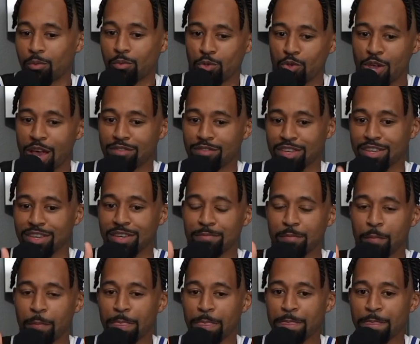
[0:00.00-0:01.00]
you have to
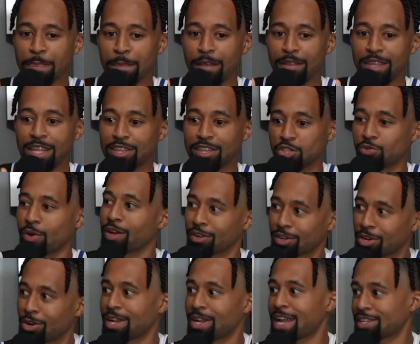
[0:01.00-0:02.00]
let the trainer
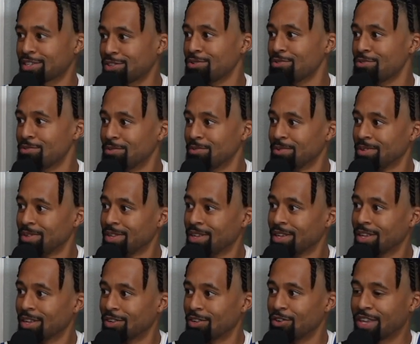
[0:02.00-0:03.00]
know that too.
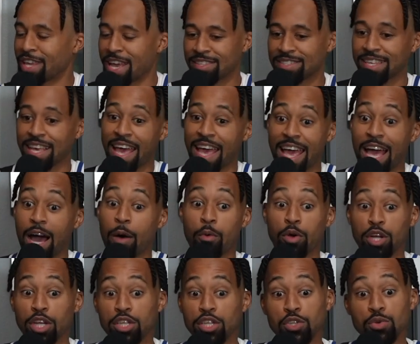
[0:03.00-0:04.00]
You know, you can't say, hey, I
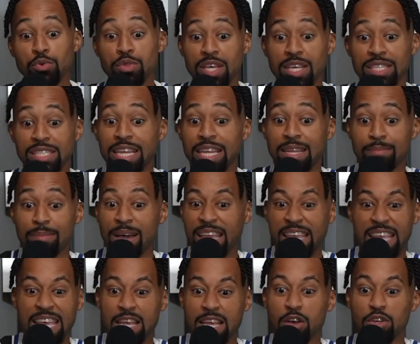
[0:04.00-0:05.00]
want to do this, and my
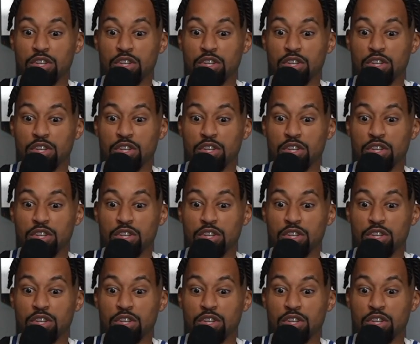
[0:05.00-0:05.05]
kid going